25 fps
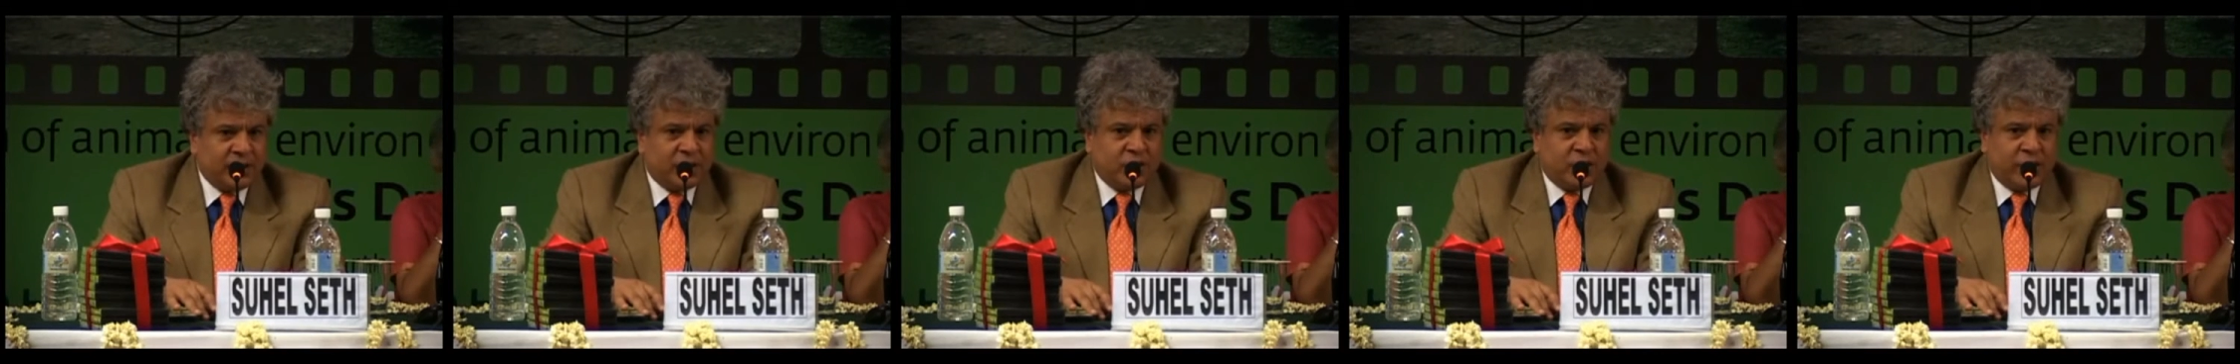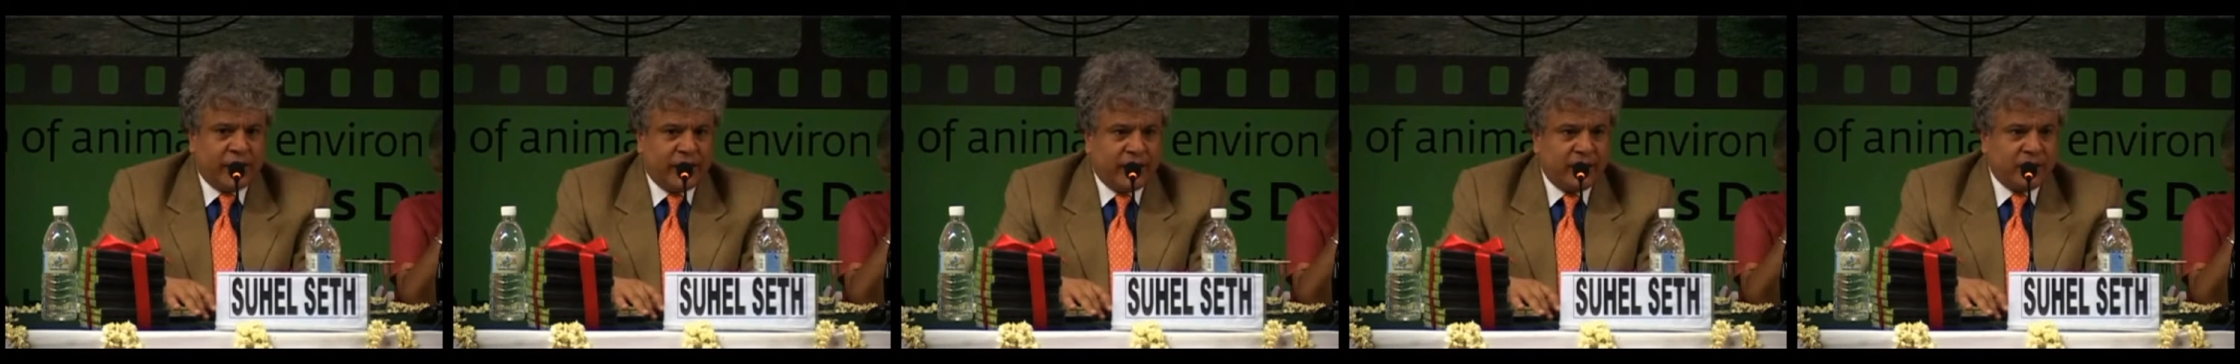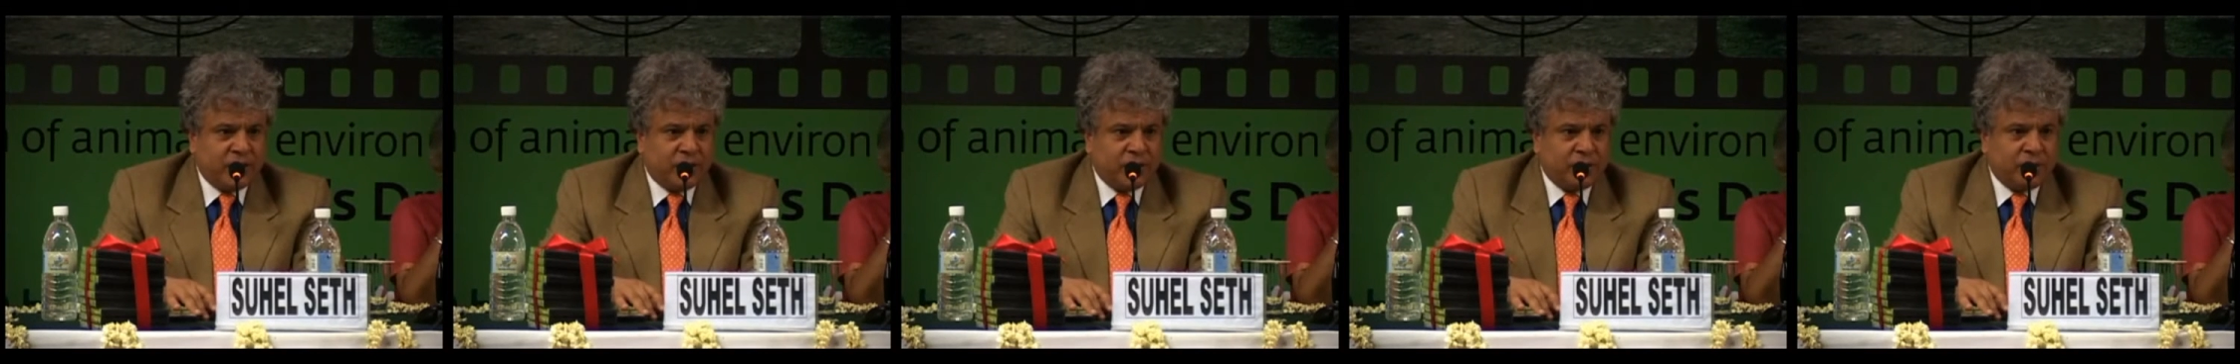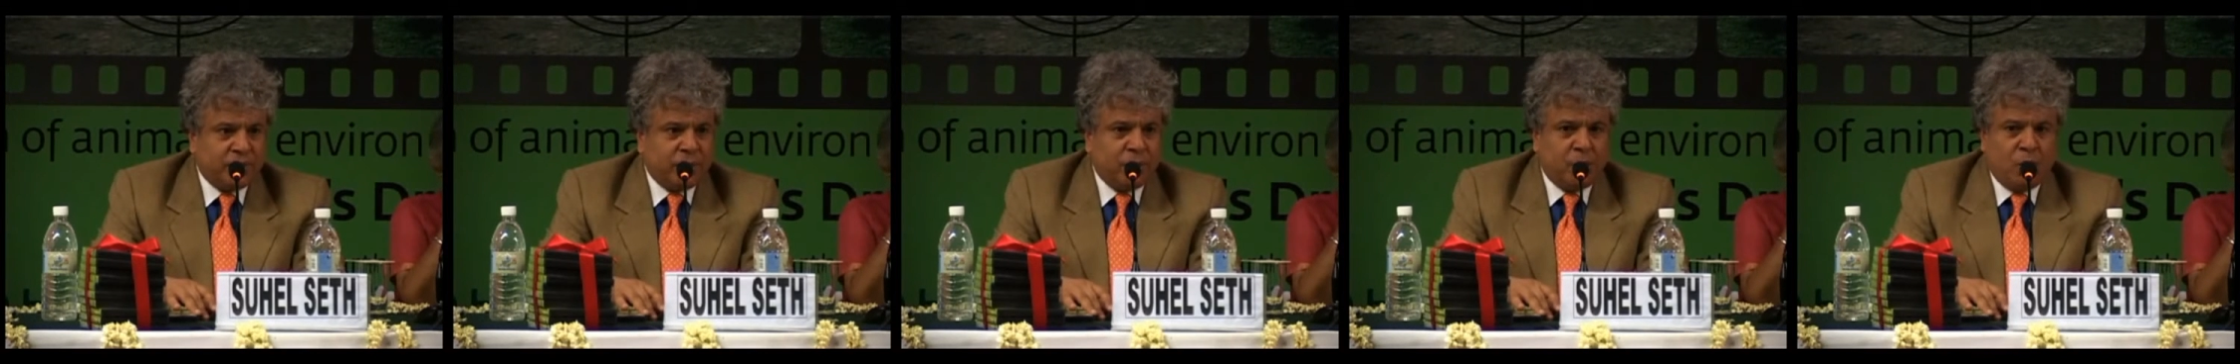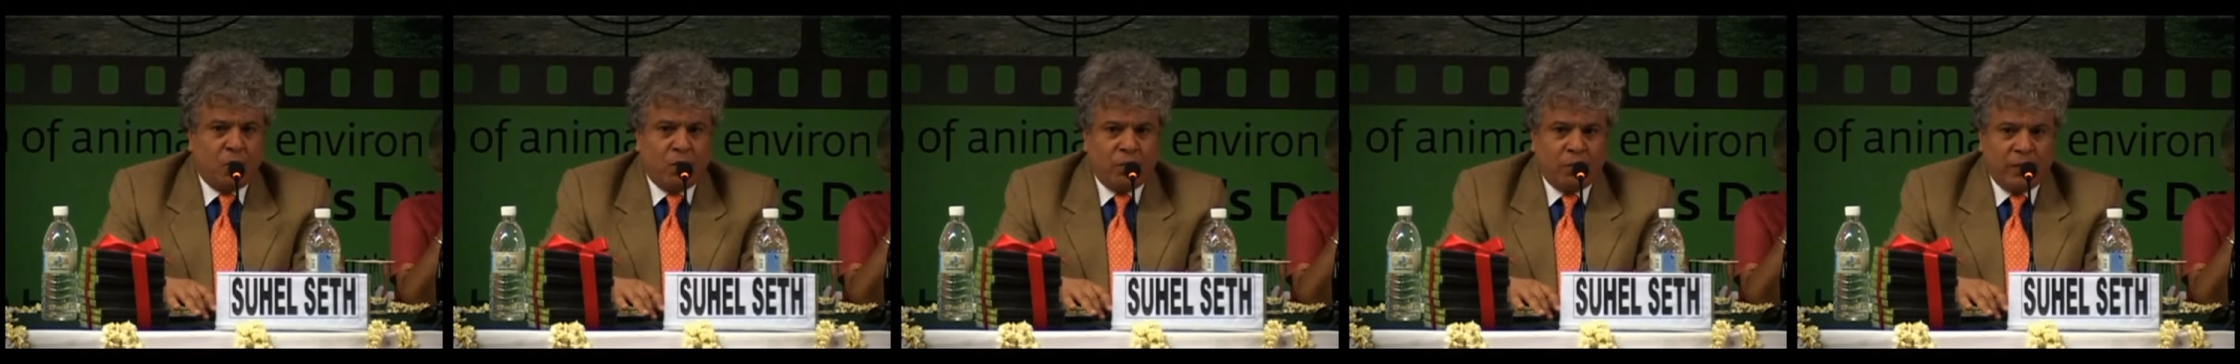the change
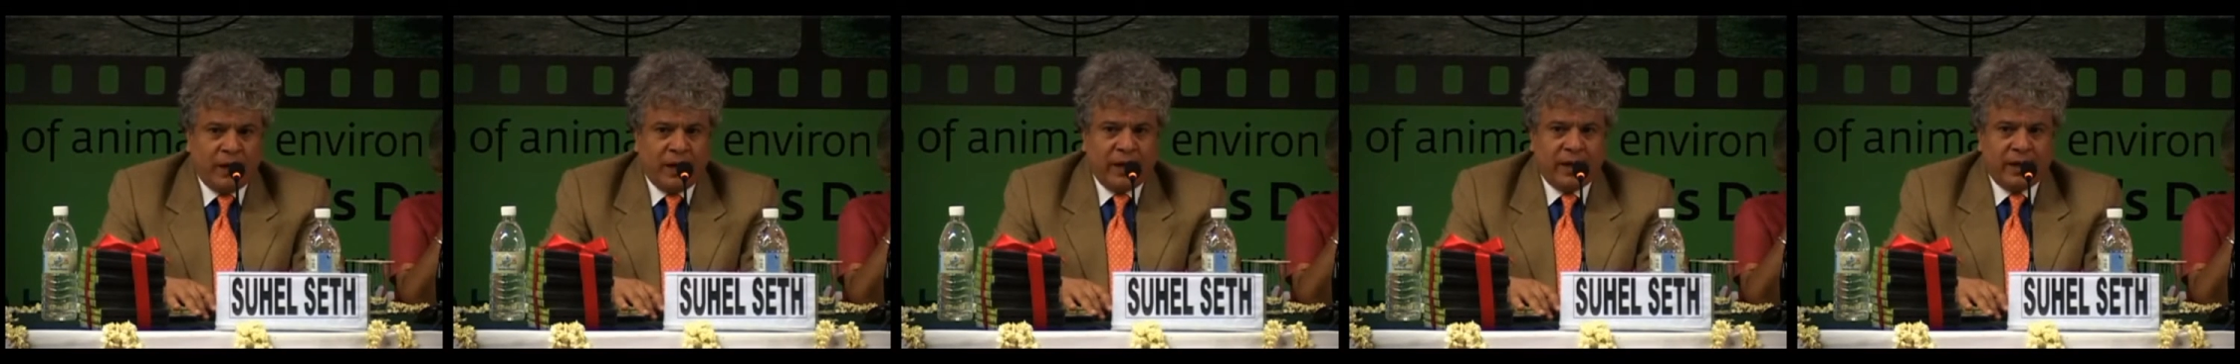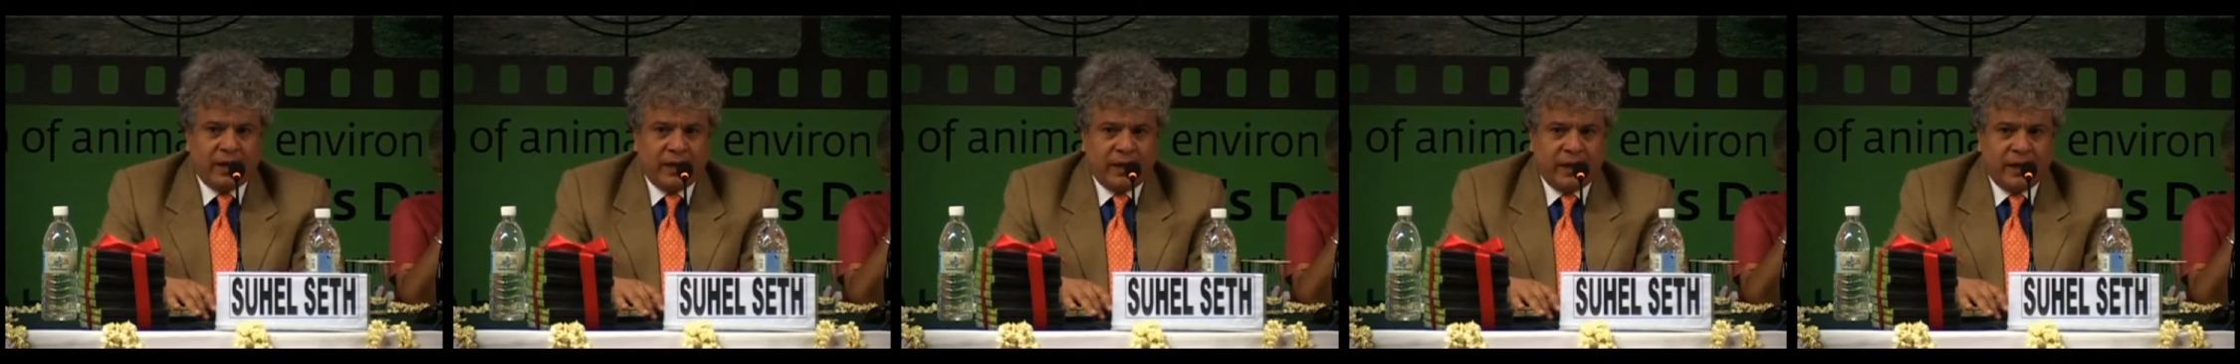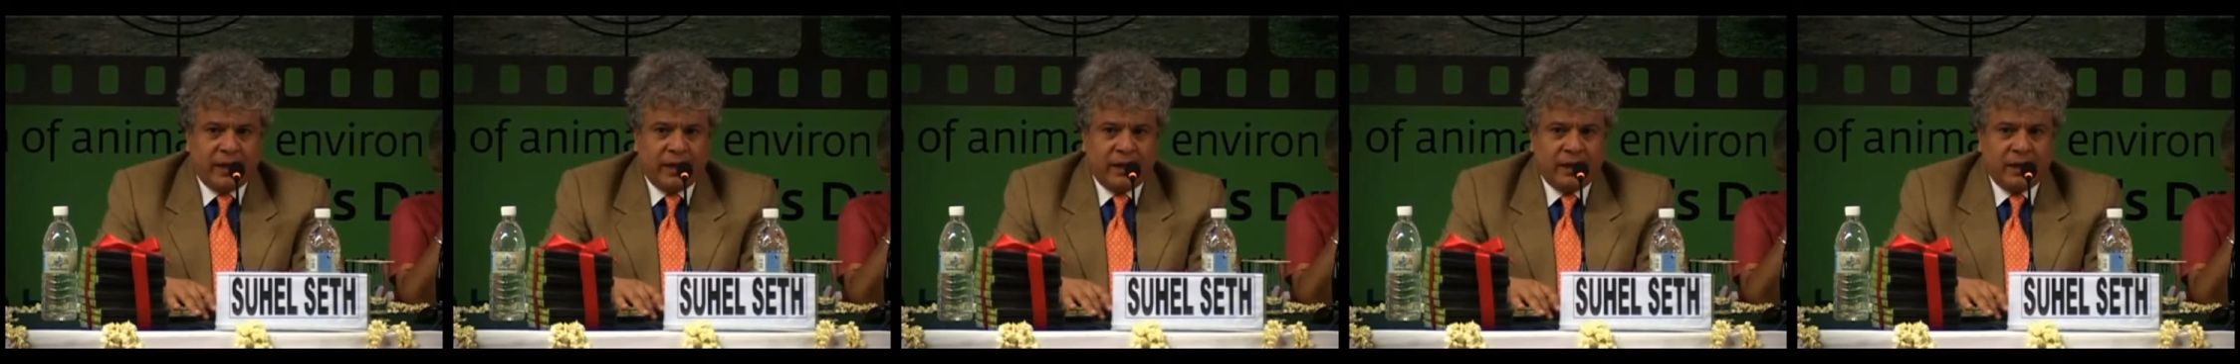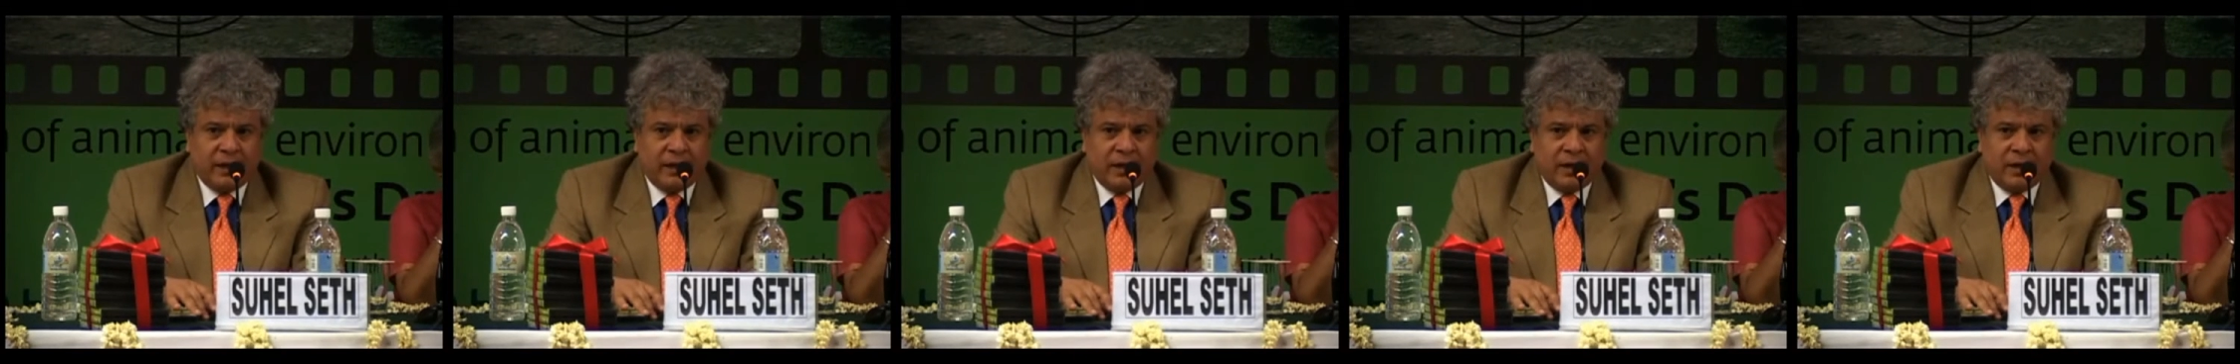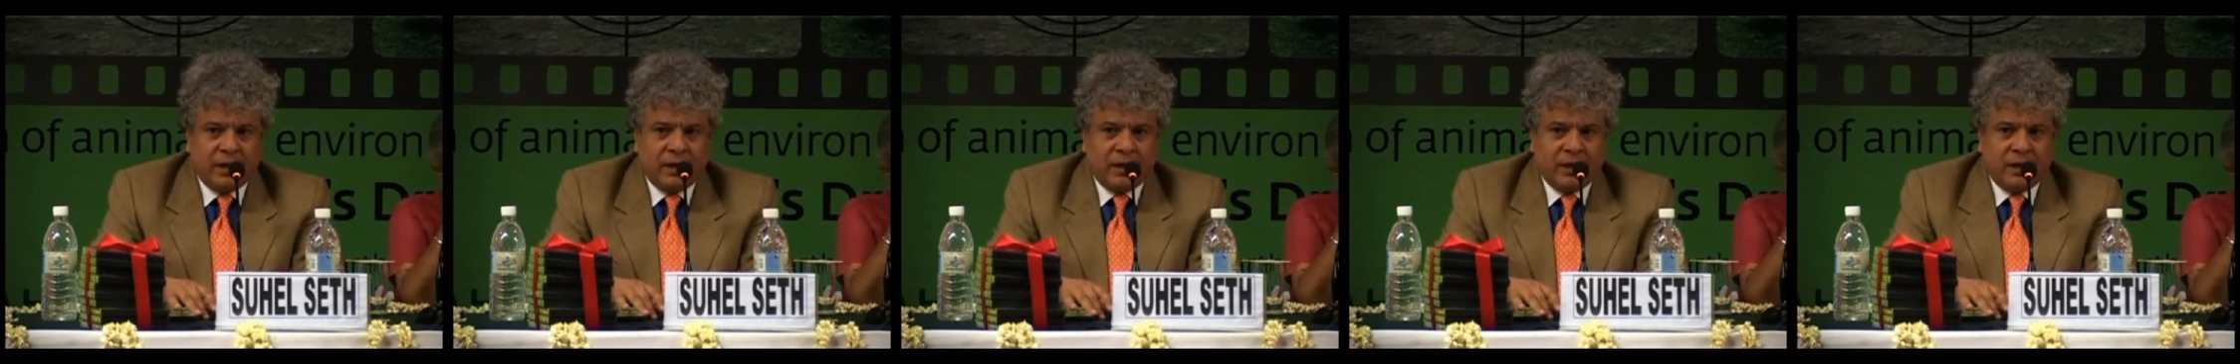more willingly